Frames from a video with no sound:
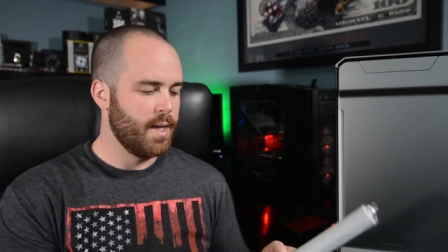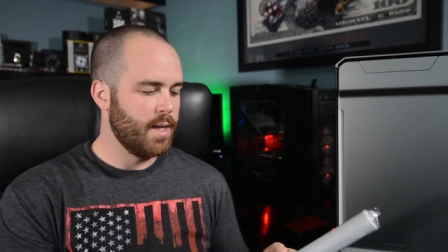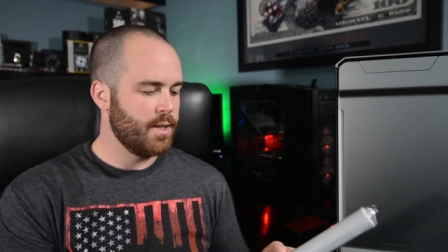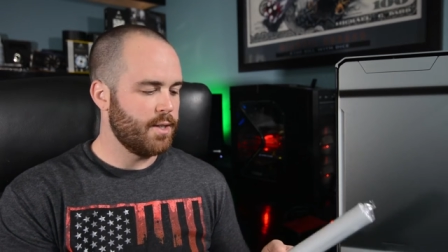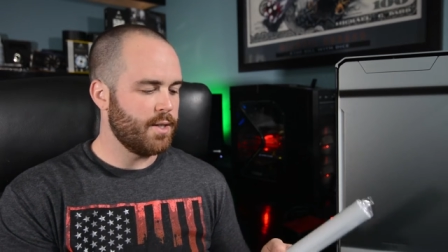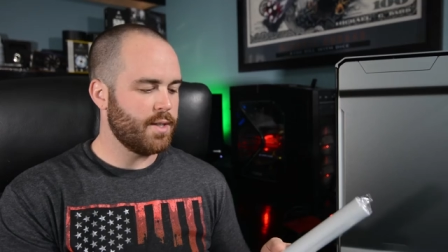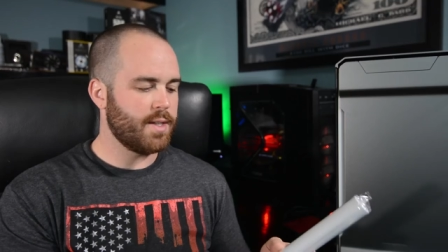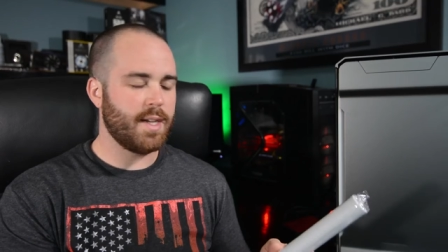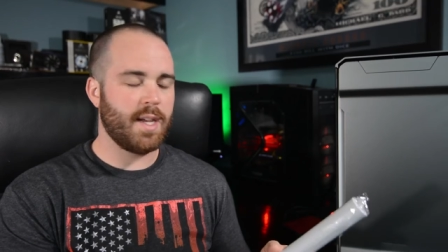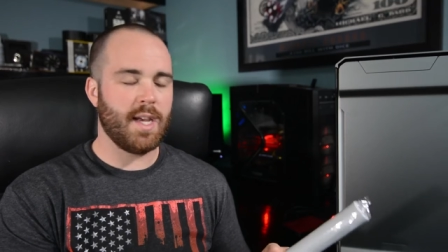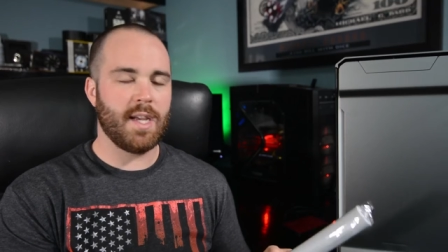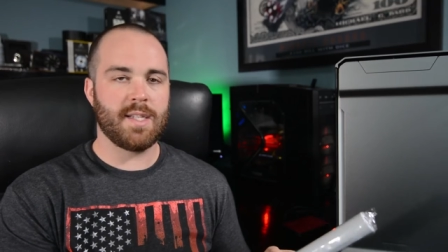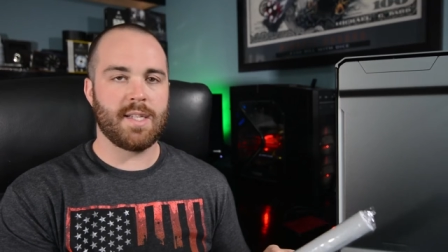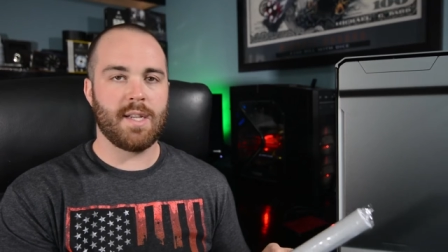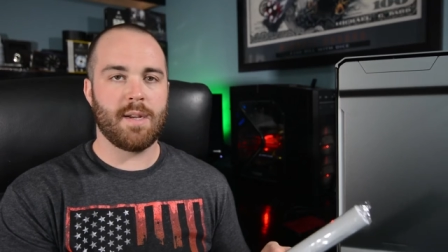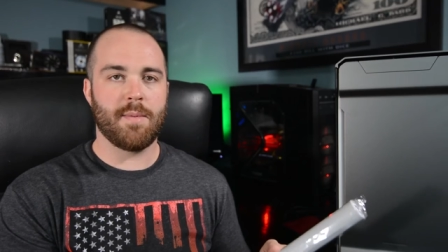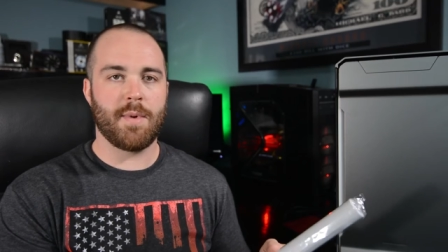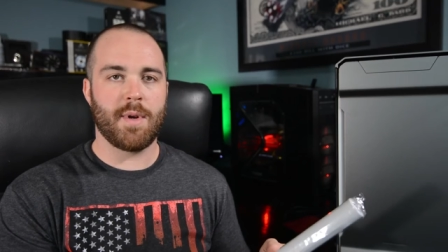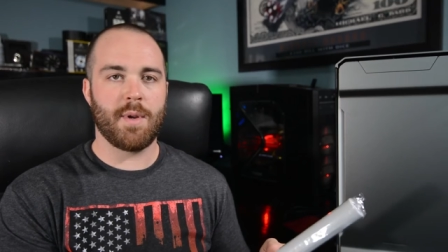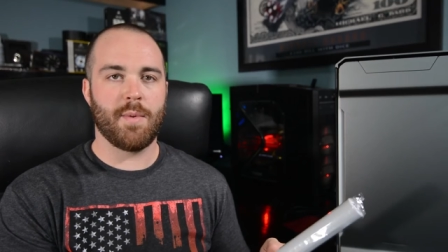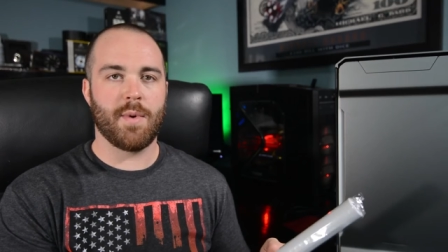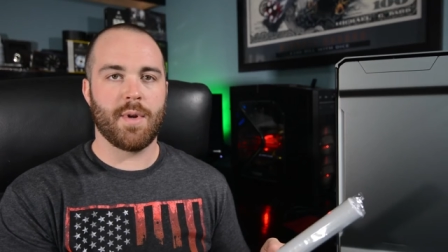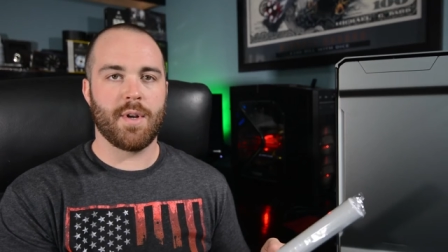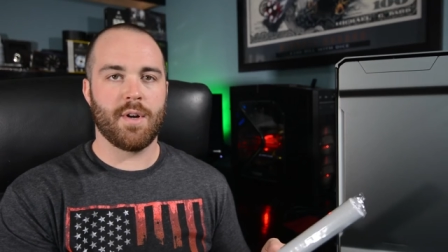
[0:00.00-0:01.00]
just in case
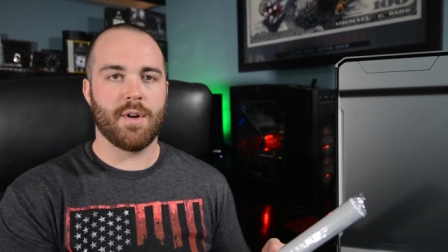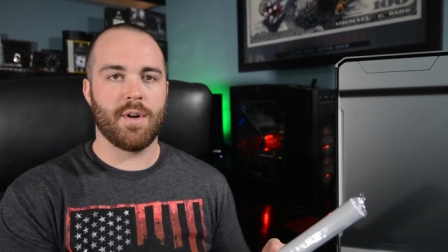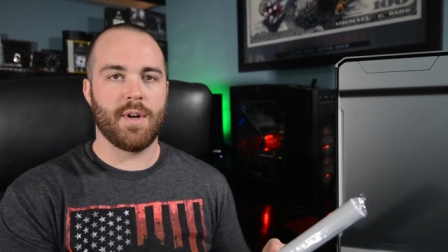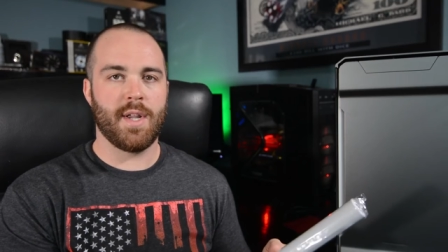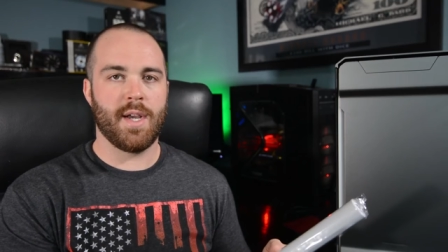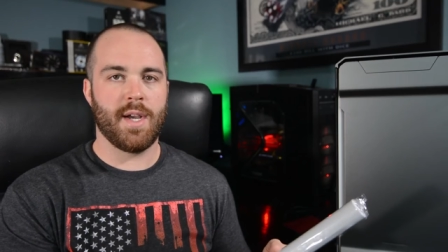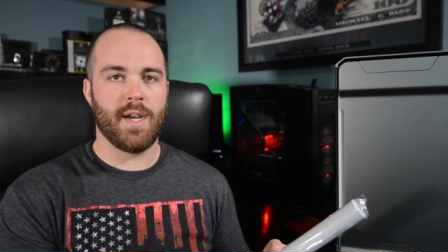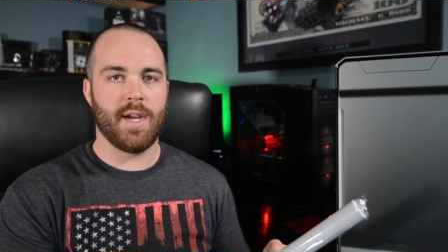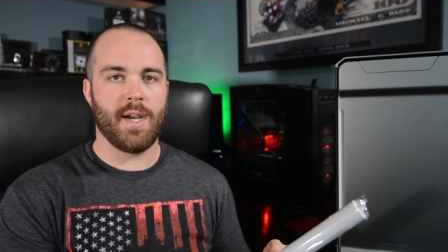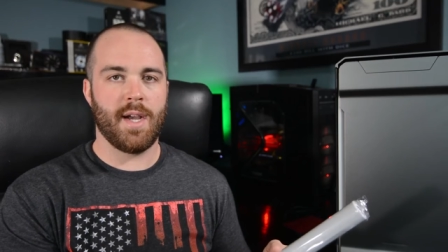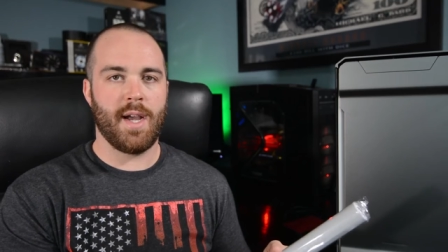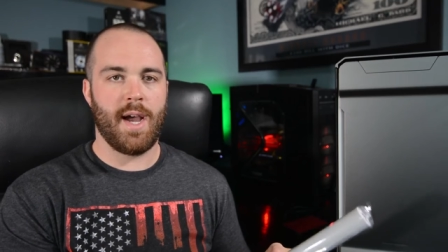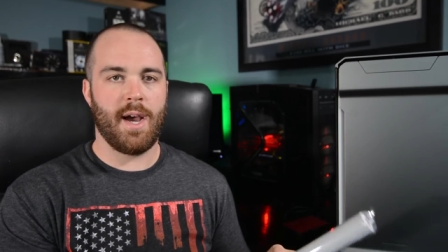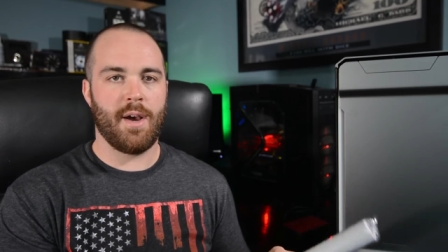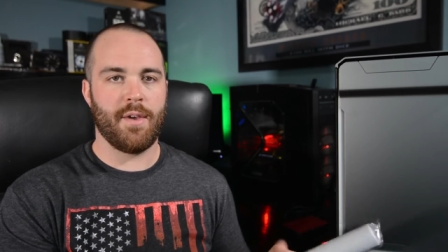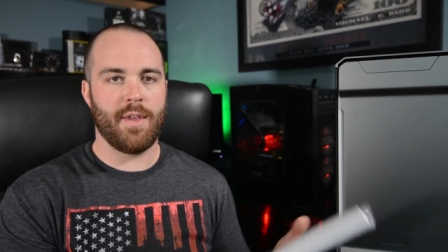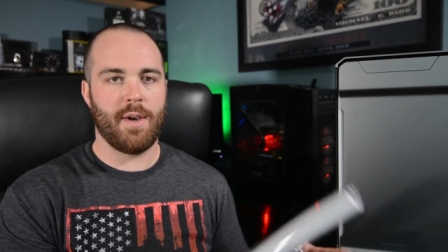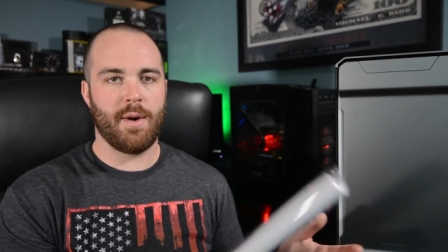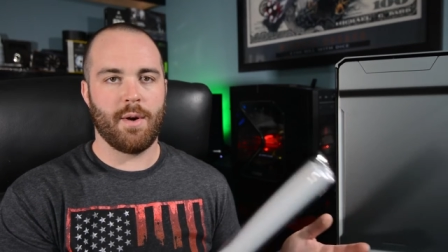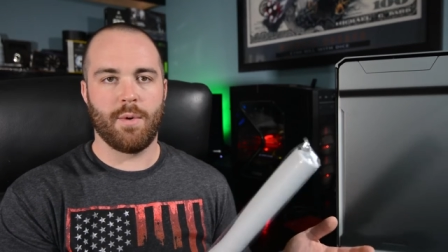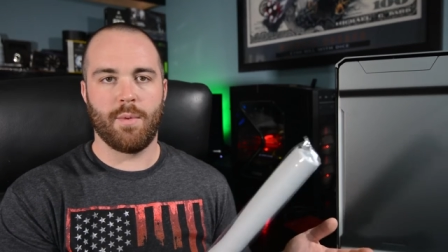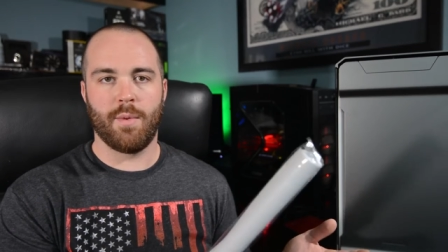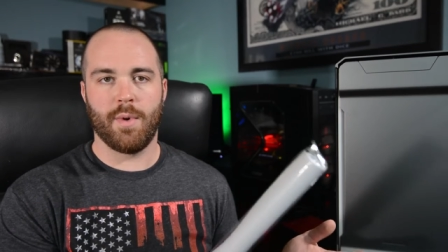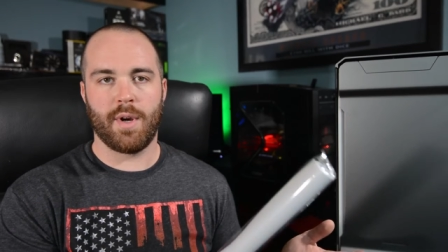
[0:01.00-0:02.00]
anybody wondered uh, how
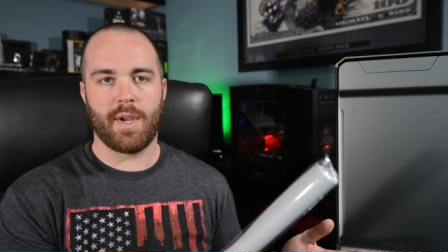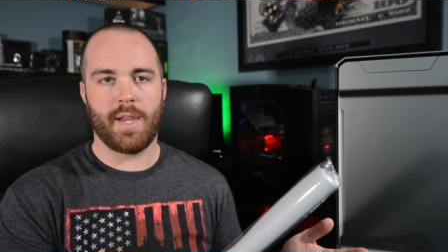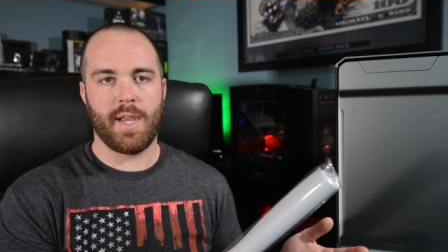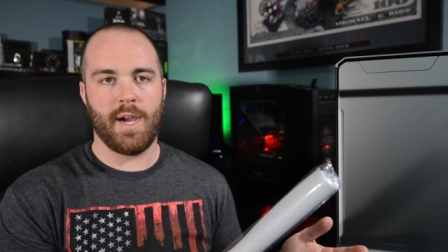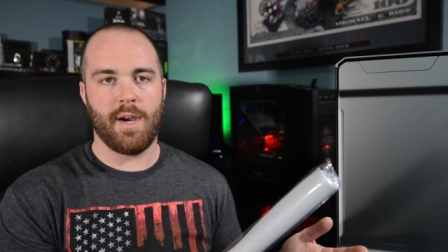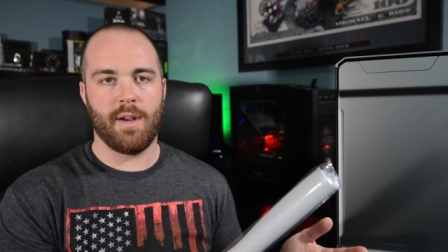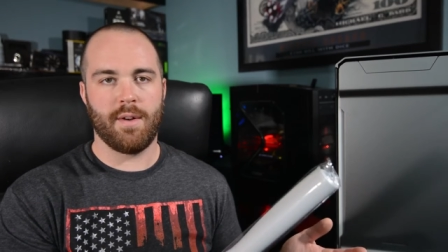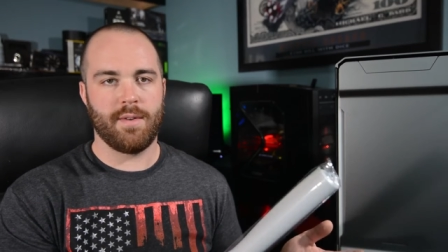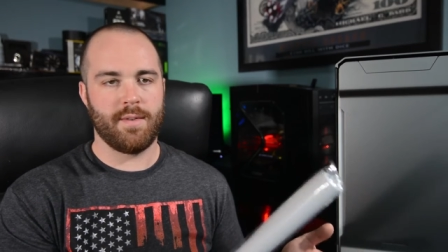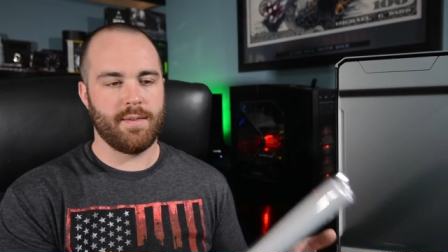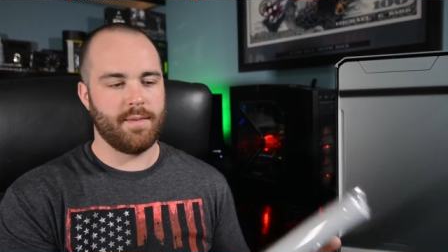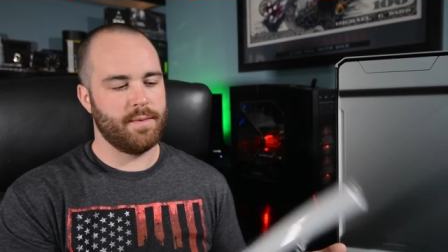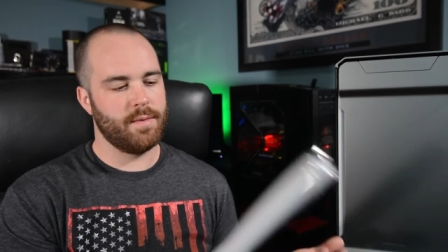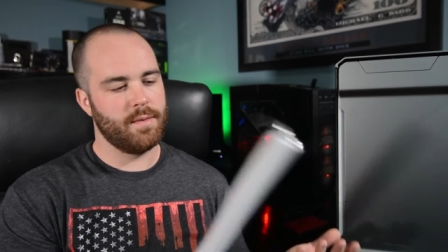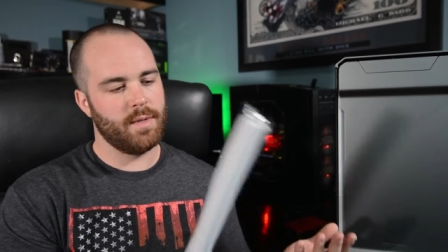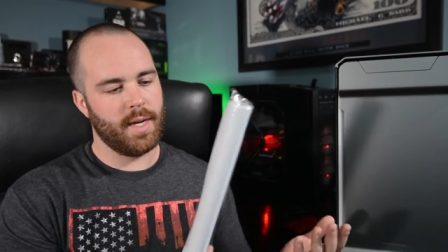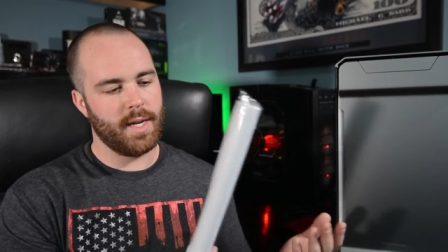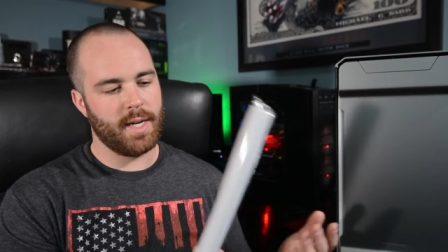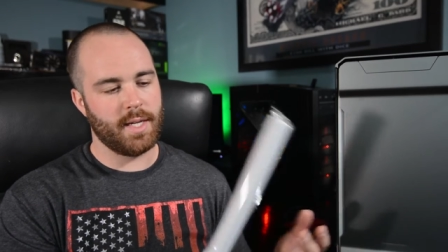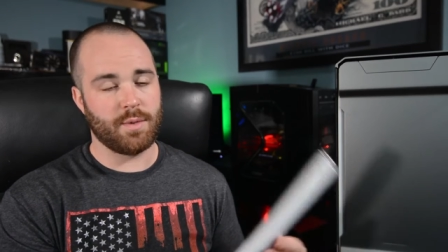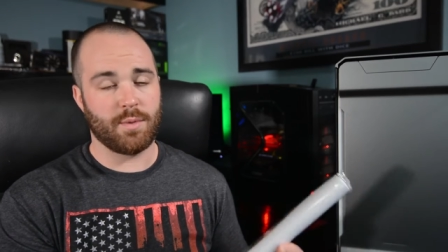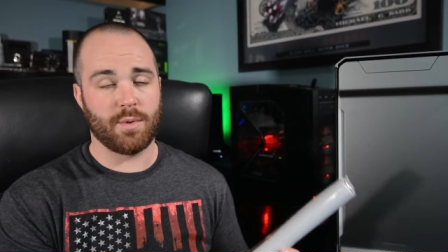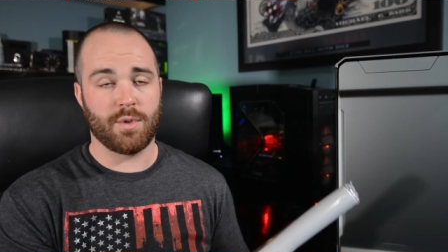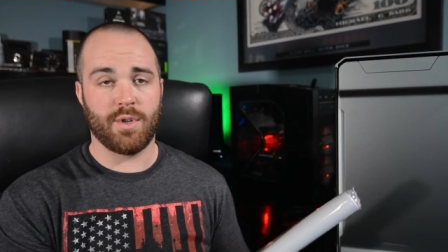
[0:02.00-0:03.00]
that would work out, I
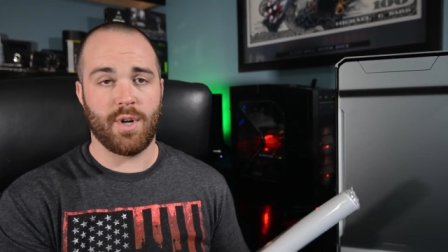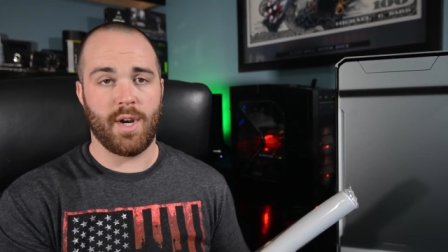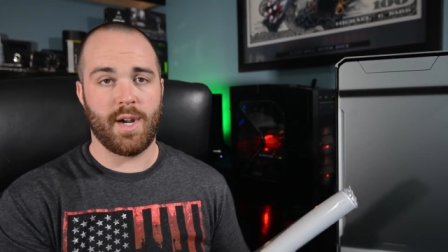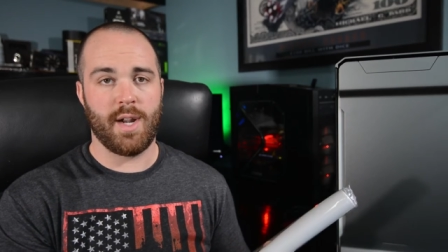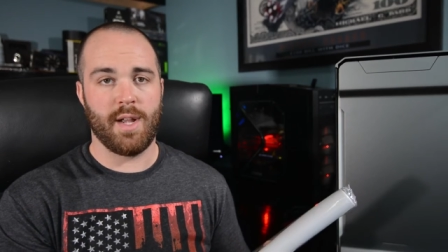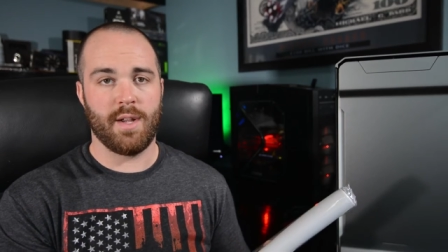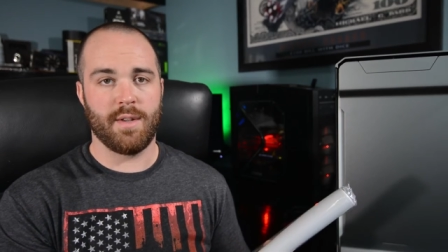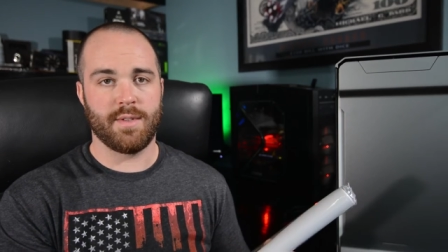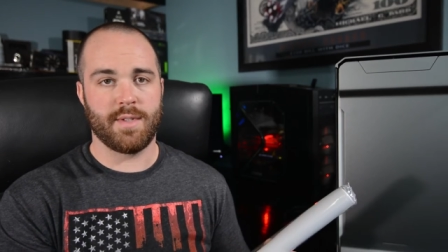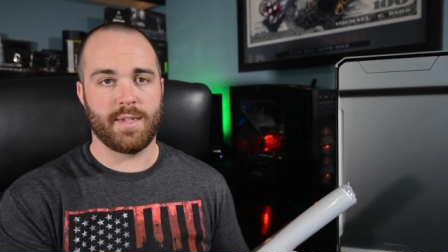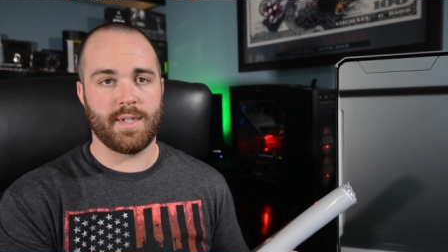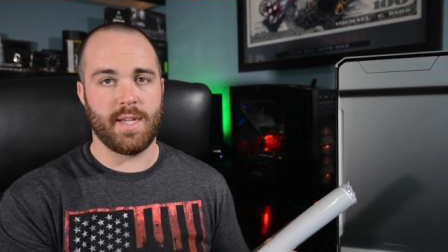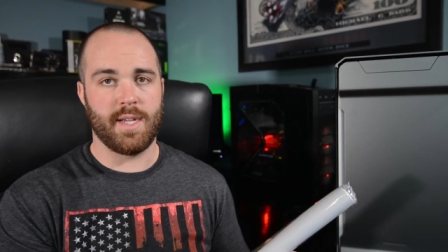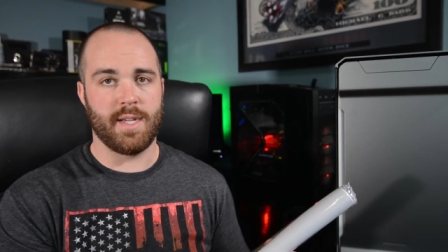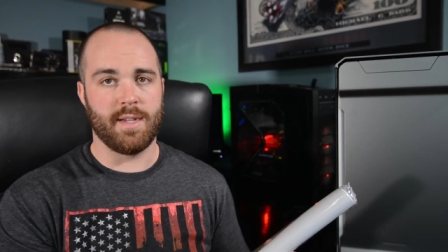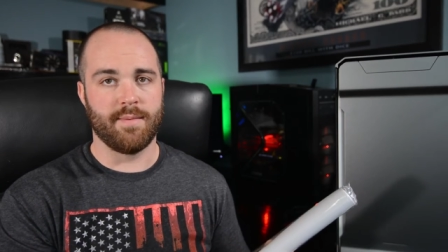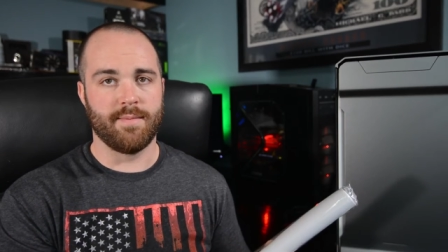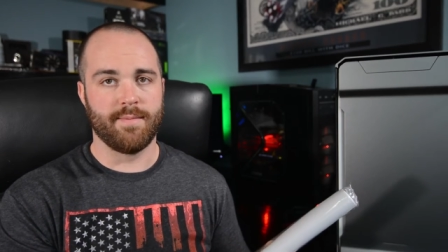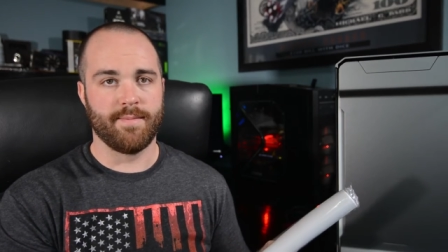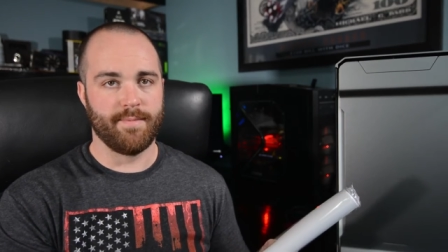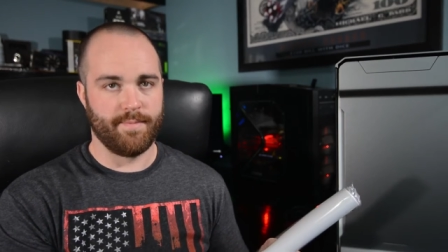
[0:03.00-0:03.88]
guess we'll try it out and see.